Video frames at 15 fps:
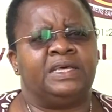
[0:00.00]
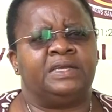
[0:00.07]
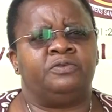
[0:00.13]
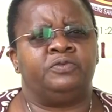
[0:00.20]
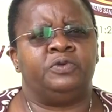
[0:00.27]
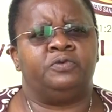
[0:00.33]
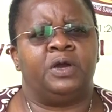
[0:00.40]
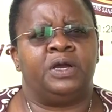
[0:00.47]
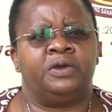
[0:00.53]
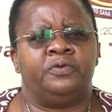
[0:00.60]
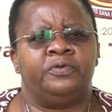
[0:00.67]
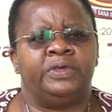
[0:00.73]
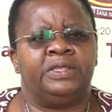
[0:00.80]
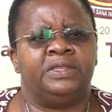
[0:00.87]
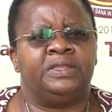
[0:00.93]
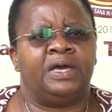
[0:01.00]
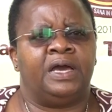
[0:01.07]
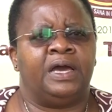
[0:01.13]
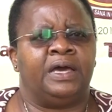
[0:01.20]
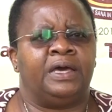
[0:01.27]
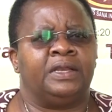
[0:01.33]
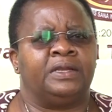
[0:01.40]
that we work with
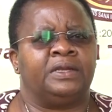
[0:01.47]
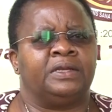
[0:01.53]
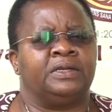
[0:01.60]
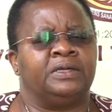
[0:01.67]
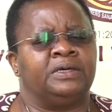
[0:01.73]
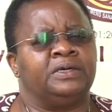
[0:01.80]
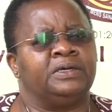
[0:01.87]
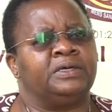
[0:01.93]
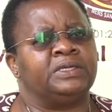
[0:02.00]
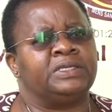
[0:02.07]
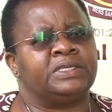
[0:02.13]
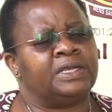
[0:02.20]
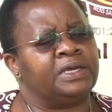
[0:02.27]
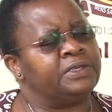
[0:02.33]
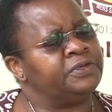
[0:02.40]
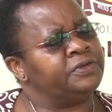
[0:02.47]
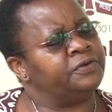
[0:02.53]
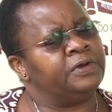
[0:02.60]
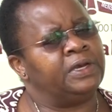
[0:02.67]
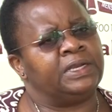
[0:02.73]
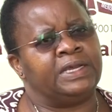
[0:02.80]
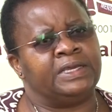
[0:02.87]
are research
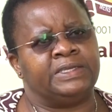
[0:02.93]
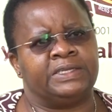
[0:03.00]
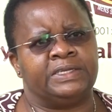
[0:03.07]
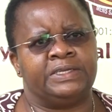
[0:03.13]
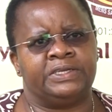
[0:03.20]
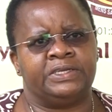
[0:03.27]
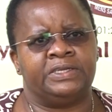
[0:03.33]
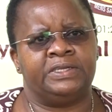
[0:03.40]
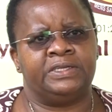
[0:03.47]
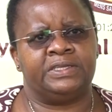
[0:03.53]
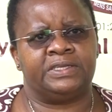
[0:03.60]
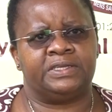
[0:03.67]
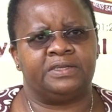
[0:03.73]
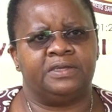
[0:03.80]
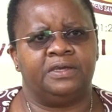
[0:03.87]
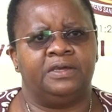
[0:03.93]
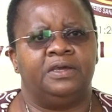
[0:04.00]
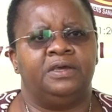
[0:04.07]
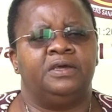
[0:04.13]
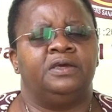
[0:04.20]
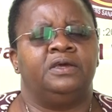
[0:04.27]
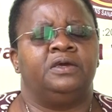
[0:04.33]
organizations.
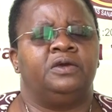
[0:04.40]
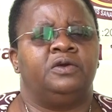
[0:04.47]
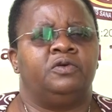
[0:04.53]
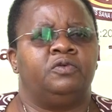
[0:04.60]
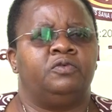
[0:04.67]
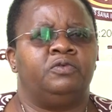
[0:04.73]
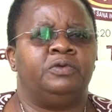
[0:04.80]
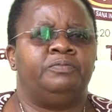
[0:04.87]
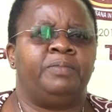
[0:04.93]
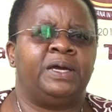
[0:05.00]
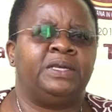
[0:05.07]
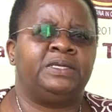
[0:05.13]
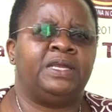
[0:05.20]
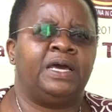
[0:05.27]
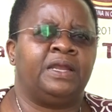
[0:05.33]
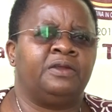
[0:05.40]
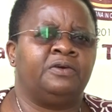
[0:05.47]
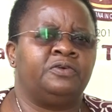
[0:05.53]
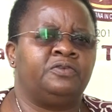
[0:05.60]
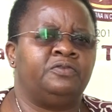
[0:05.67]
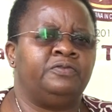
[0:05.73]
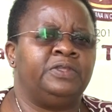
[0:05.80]
We partner a
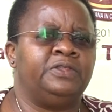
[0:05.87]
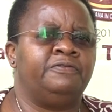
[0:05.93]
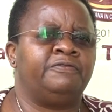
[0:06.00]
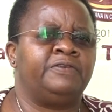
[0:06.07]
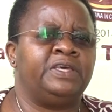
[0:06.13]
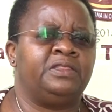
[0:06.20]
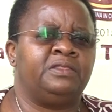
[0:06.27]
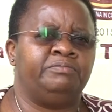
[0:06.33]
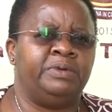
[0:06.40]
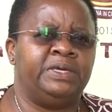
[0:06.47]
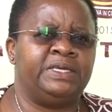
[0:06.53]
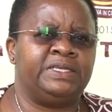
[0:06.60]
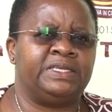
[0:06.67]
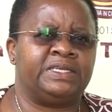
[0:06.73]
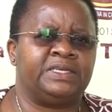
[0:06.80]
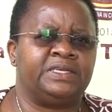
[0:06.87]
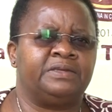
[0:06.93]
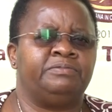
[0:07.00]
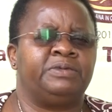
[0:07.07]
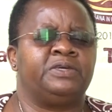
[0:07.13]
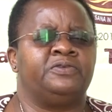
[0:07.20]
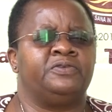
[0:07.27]
lot with
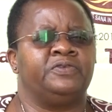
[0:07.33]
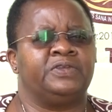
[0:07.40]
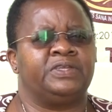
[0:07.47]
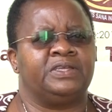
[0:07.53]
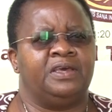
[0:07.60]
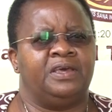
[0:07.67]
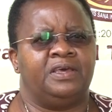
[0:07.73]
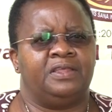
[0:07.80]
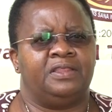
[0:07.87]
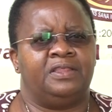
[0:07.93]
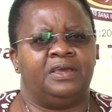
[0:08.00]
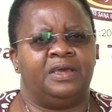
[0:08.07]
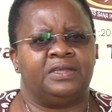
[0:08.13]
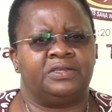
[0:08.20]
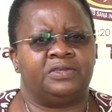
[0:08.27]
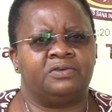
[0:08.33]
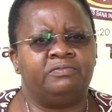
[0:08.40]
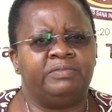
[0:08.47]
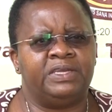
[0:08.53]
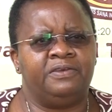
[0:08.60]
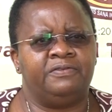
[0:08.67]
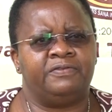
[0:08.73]
faith-based because there are so
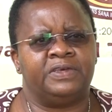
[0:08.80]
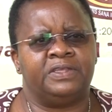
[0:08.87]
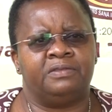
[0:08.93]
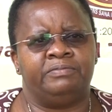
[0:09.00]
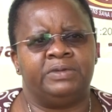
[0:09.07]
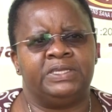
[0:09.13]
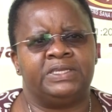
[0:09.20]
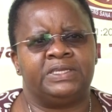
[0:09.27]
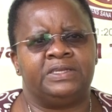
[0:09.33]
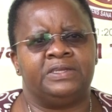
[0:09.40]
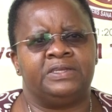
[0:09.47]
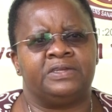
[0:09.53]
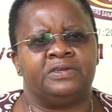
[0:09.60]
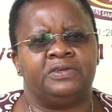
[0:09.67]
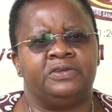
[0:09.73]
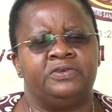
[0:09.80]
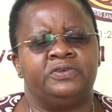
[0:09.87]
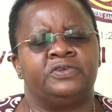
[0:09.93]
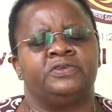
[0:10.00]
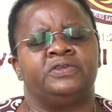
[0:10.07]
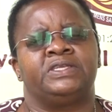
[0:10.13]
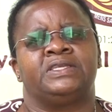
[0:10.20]
many faith-based
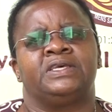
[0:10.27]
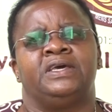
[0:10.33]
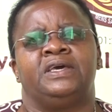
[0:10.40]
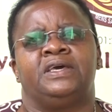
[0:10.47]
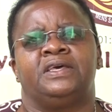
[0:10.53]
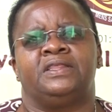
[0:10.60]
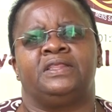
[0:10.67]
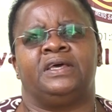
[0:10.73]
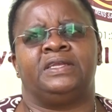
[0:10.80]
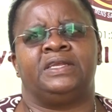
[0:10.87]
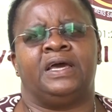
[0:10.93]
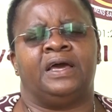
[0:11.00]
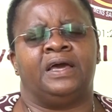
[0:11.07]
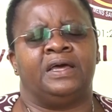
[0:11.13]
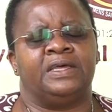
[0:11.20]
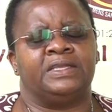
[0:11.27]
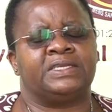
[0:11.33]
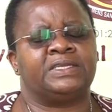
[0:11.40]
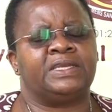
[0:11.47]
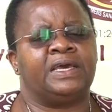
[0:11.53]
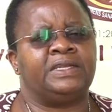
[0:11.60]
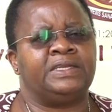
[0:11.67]
institutions that are
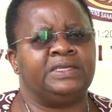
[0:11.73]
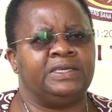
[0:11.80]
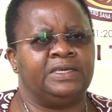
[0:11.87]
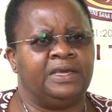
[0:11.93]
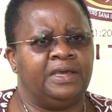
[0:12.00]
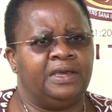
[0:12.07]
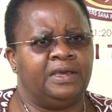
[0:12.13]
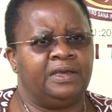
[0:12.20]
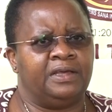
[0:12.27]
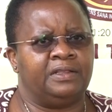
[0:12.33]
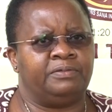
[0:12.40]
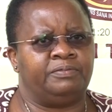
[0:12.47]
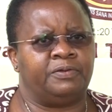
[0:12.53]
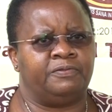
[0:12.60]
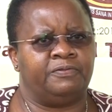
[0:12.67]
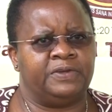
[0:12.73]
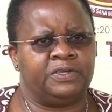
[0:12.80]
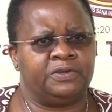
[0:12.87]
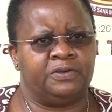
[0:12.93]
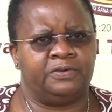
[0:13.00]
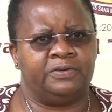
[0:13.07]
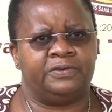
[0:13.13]
starting health
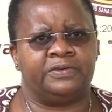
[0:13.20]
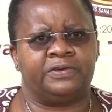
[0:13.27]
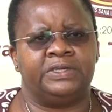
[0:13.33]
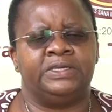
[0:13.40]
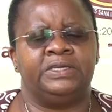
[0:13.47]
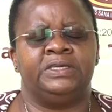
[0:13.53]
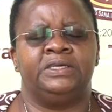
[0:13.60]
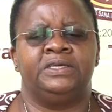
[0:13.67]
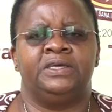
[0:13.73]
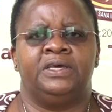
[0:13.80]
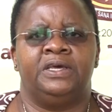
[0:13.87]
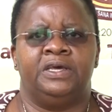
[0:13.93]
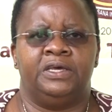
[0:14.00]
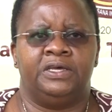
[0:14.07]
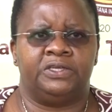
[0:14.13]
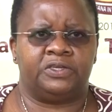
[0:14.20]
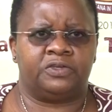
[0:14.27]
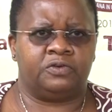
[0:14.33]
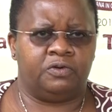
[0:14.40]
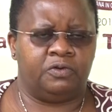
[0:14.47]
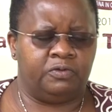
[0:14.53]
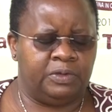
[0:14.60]
professional training.
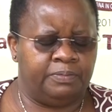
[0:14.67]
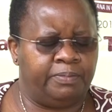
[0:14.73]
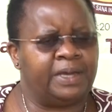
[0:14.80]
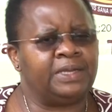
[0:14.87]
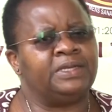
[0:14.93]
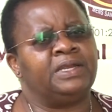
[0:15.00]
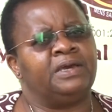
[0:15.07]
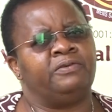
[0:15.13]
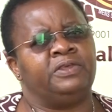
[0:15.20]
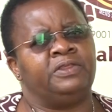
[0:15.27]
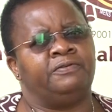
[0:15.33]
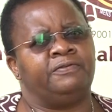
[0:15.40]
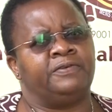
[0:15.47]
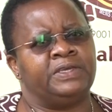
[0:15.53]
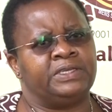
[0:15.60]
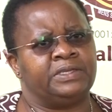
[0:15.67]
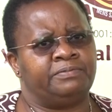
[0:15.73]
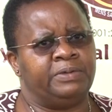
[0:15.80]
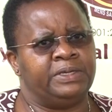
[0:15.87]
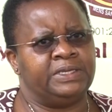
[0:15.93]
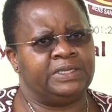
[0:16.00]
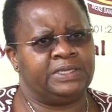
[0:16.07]
So we partner with
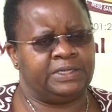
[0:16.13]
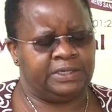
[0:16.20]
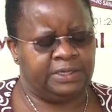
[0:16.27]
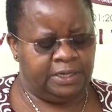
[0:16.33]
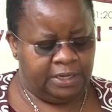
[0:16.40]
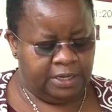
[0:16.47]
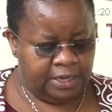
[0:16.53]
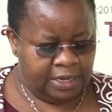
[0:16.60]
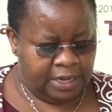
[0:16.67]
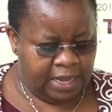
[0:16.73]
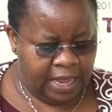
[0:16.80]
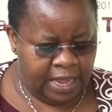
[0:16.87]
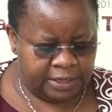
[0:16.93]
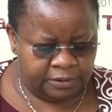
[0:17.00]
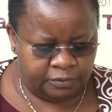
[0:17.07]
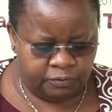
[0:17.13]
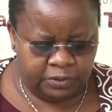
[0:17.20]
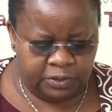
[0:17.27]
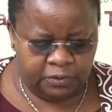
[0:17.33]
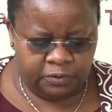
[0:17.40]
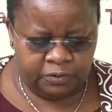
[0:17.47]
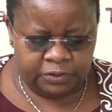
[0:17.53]
faith-based, and
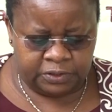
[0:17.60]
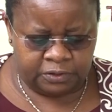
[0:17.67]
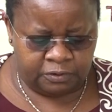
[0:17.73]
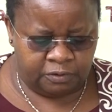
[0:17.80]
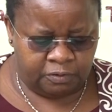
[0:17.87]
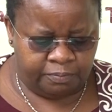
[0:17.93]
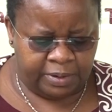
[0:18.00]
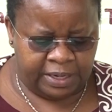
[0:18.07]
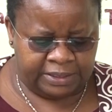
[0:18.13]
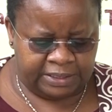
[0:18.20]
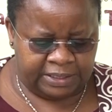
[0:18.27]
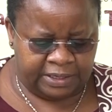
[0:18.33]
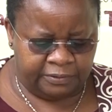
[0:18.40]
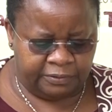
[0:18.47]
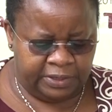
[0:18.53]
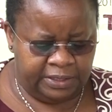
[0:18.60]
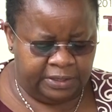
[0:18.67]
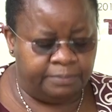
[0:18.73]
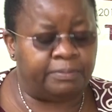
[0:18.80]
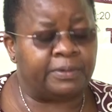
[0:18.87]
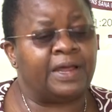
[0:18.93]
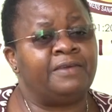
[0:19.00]
we also partner
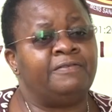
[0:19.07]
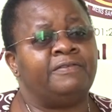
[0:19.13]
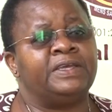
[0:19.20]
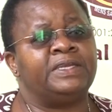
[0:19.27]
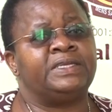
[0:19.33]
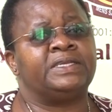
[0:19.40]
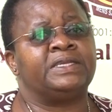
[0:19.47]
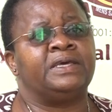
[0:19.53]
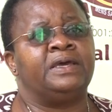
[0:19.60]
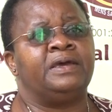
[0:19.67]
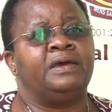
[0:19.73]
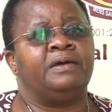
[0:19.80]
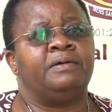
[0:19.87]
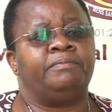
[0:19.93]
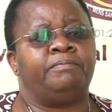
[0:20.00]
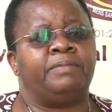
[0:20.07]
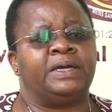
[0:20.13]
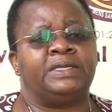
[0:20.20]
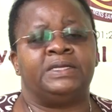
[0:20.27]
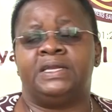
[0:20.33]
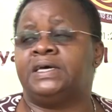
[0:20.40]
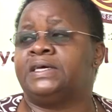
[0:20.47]
with private
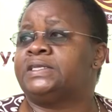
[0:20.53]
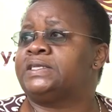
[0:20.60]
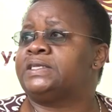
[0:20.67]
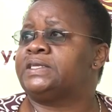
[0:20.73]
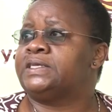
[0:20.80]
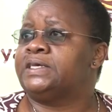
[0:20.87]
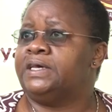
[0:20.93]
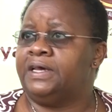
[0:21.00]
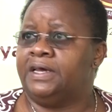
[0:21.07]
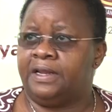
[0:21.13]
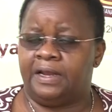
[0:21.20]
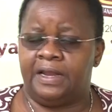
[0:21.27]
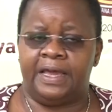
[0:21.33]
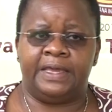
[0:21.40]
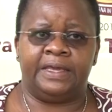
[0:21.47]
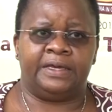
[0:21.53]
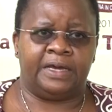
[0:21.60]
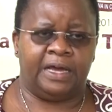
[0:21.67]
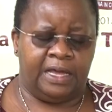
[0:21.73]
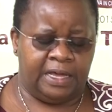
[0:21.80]
partners like